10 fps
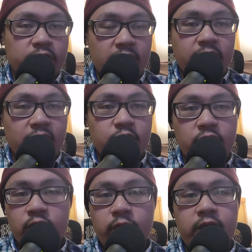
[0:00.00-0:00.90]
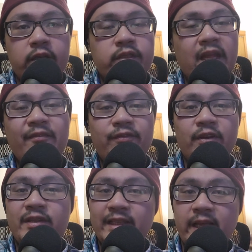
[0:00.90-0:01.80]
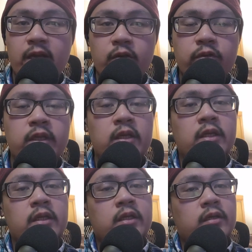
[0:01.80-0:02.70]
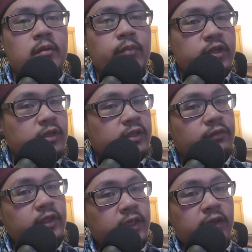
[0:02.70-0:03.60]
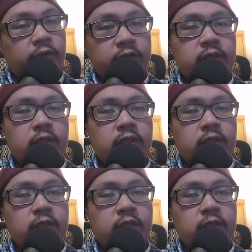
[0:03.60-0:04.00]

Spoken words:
I can actually hear right now. It's not very loud, but you could definitely hear it.